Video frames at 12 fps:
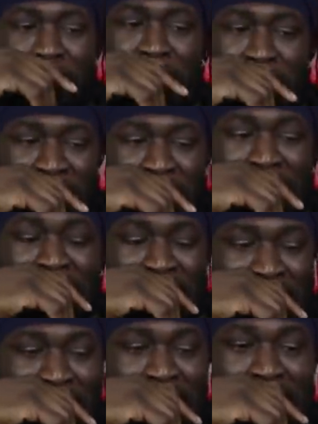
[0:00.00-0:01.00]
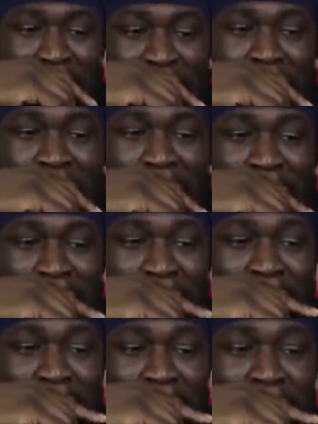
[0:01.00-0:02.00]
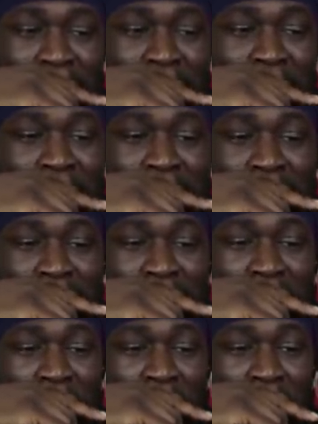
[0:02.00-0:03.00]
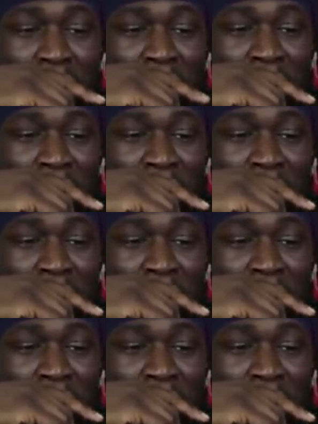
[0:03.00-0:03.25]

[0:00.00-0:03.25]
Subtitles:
(silent)